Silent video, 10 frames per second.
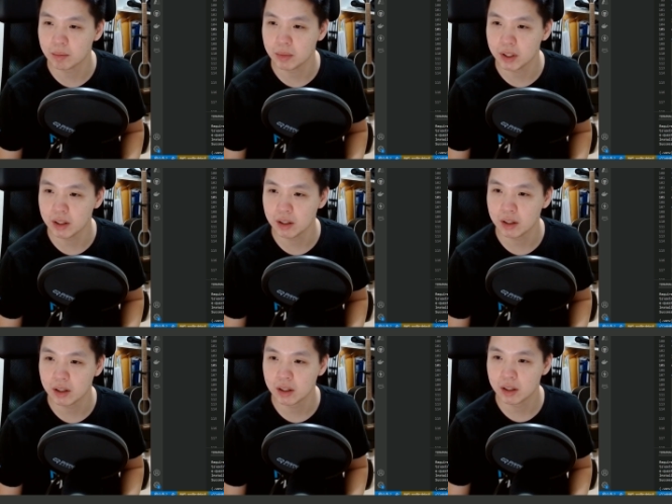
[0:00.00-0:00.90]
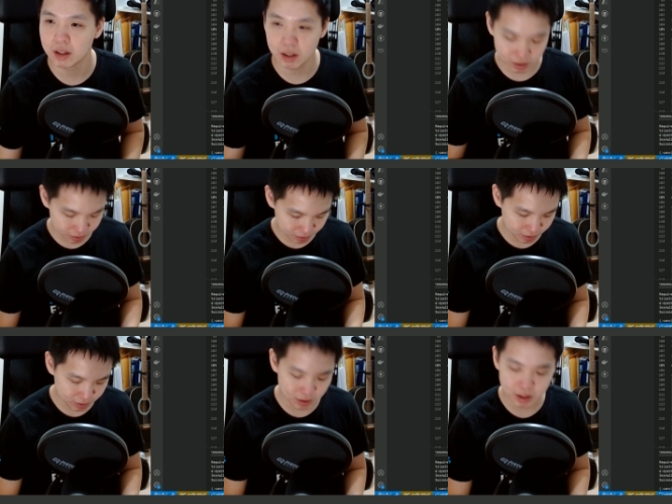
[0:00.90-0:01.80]
be
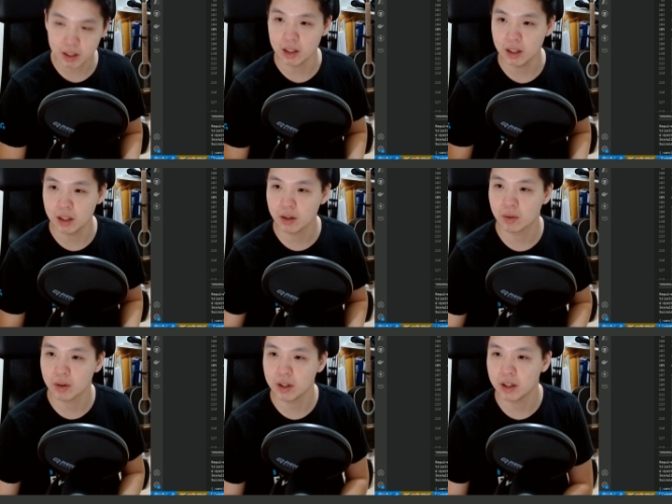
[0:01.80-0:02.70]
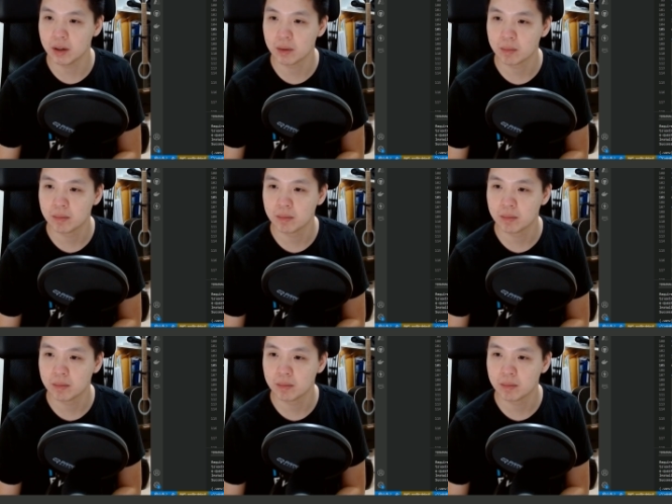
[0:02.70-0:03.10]
key right here.